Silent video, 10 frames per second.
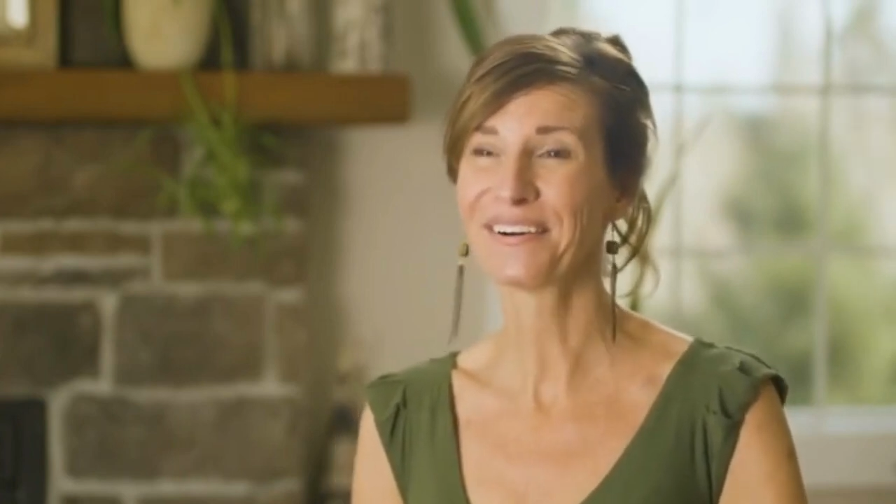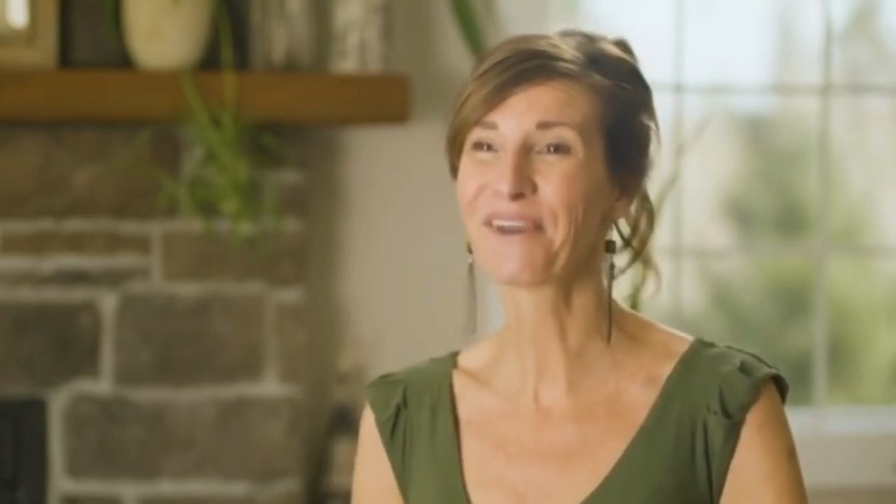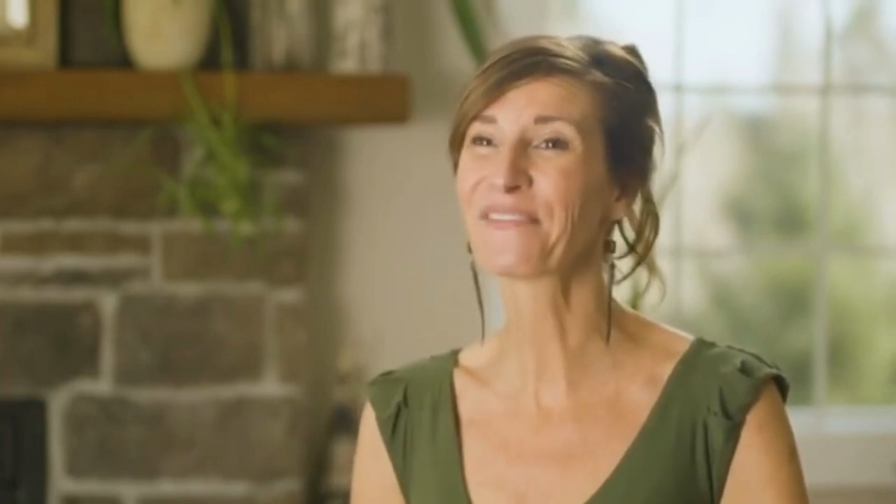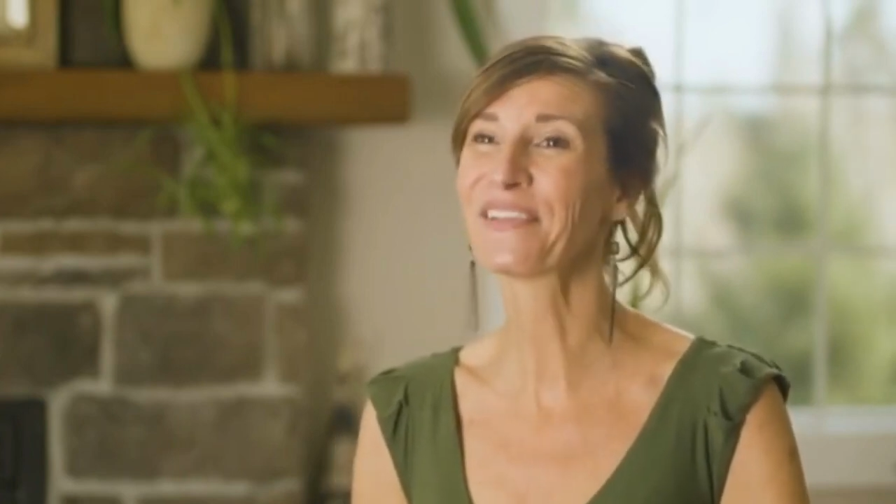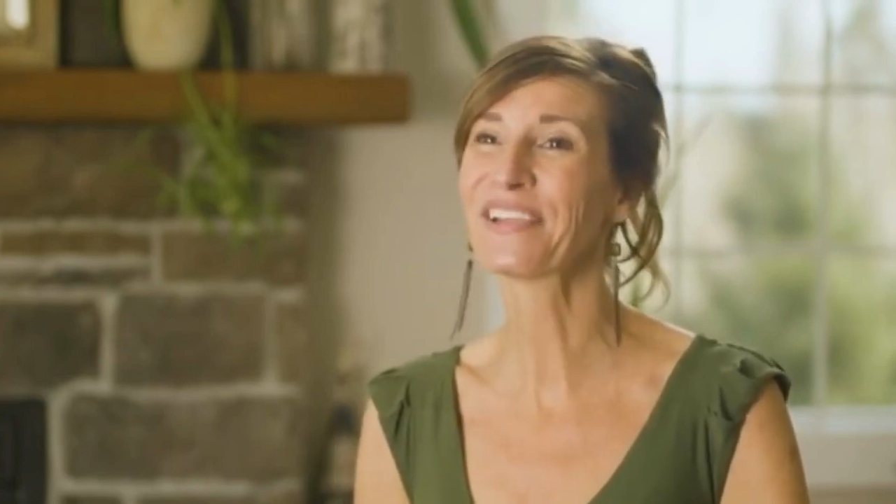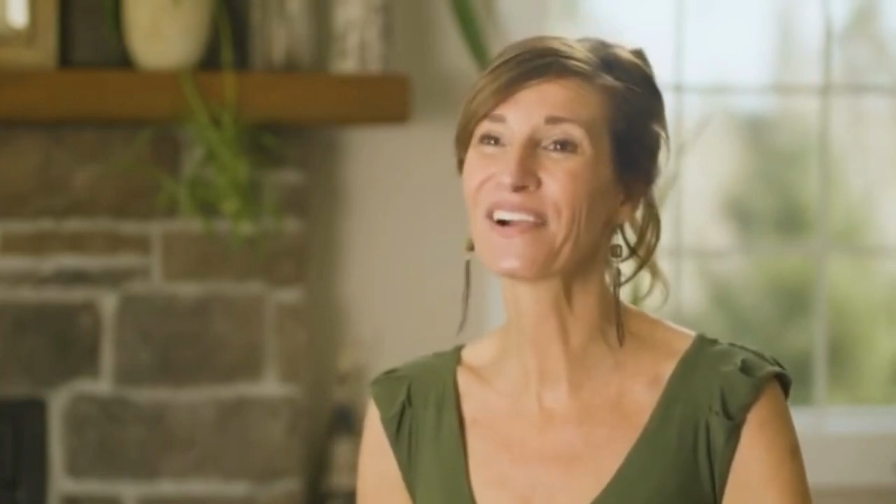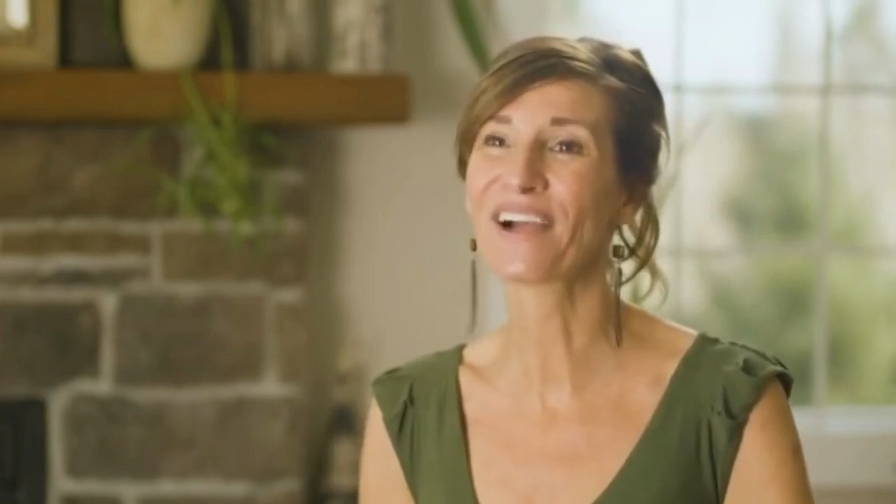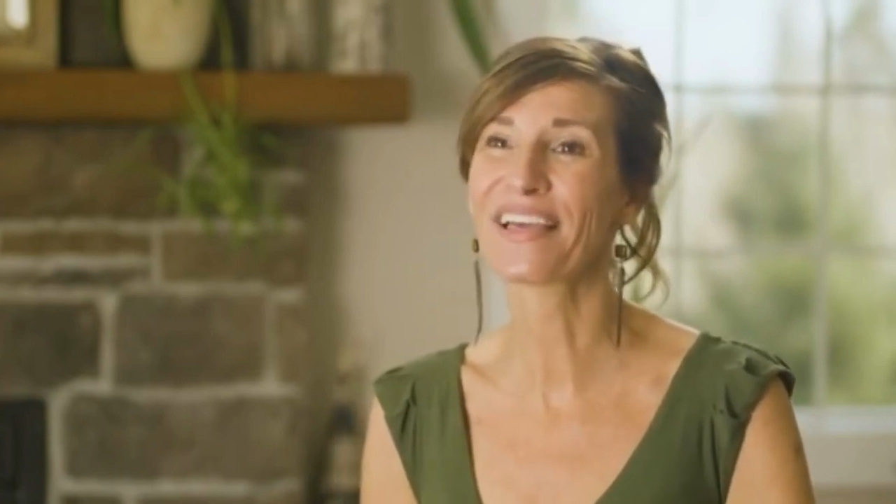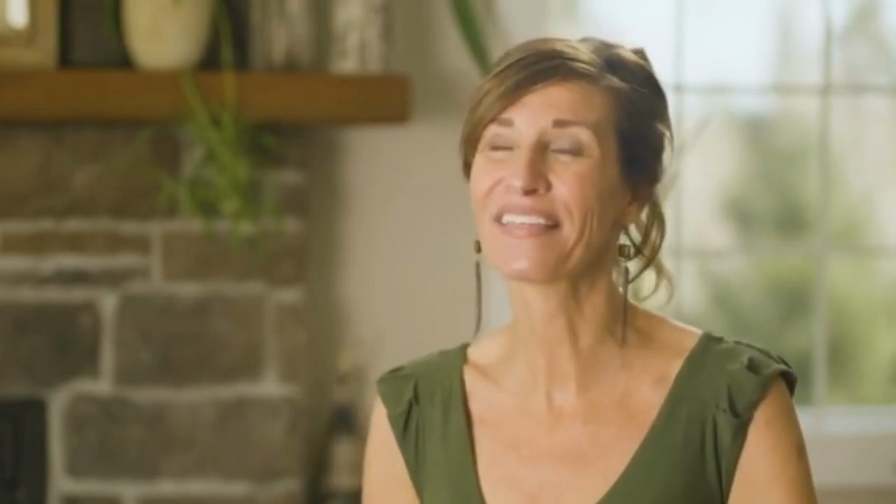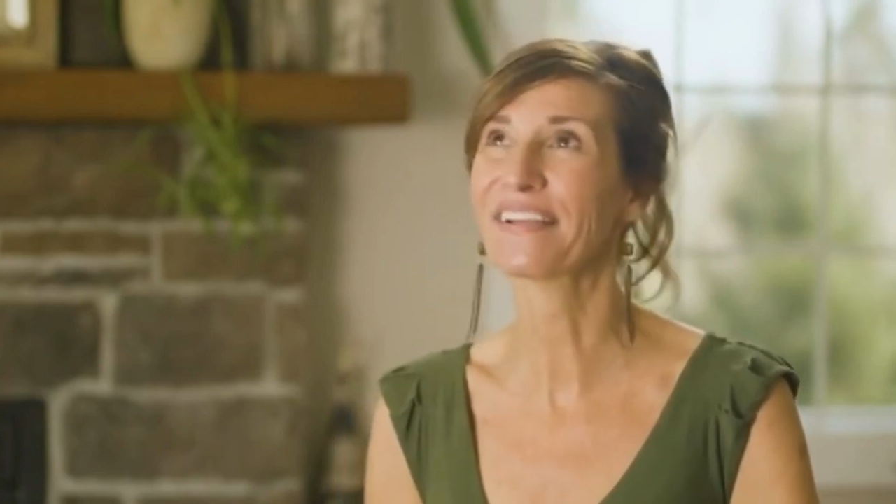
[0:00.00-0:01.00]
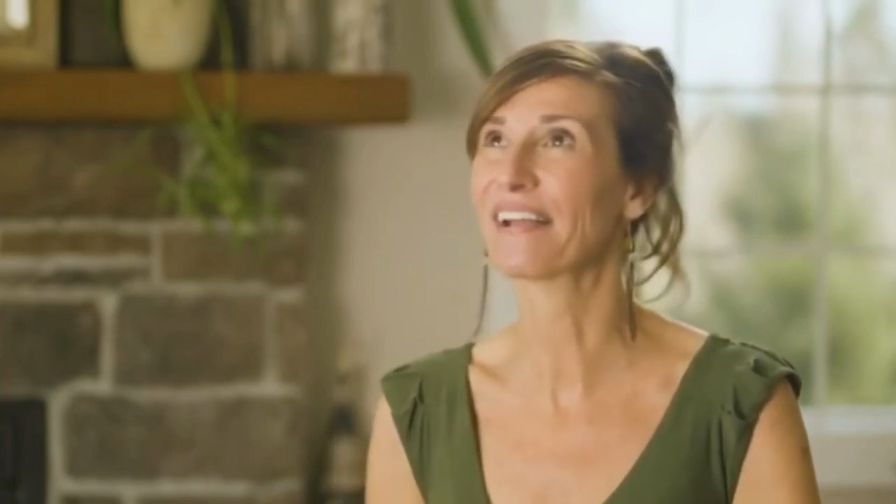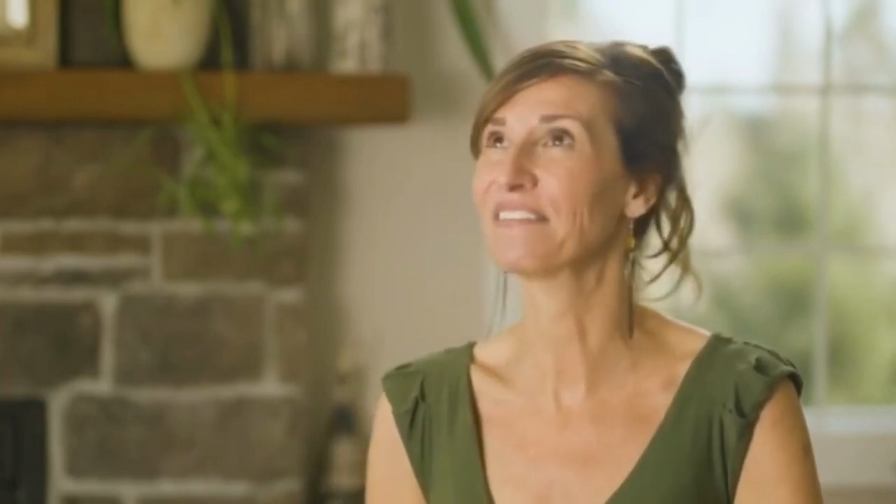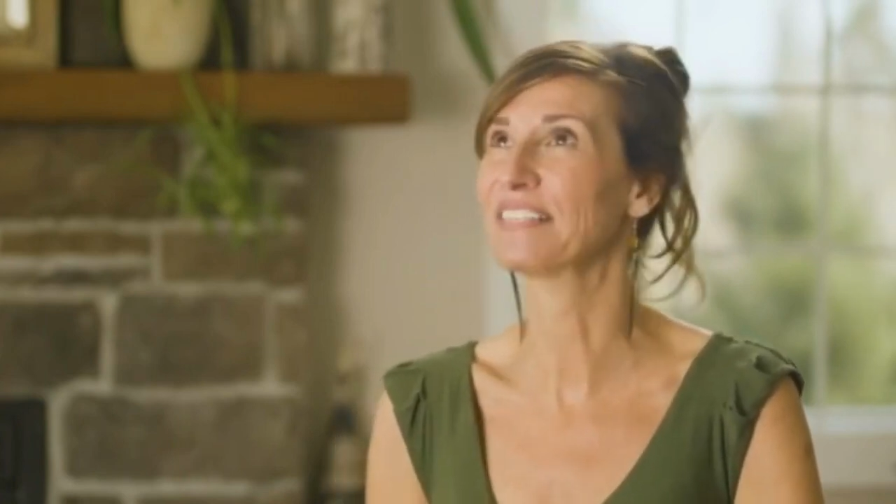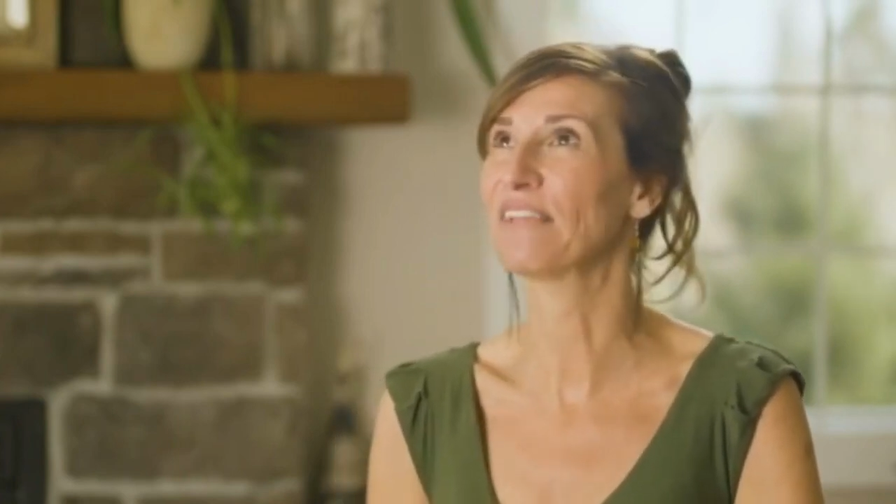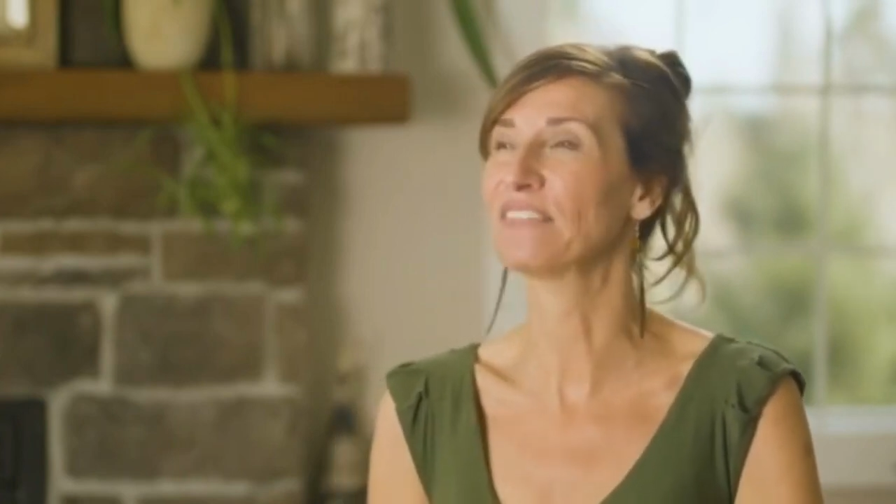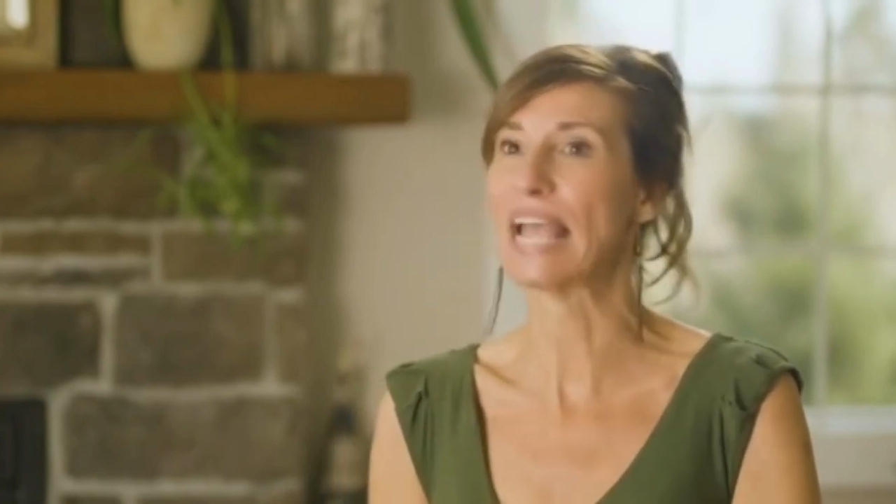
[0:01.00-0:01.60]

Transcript: Over the year, I think I've saved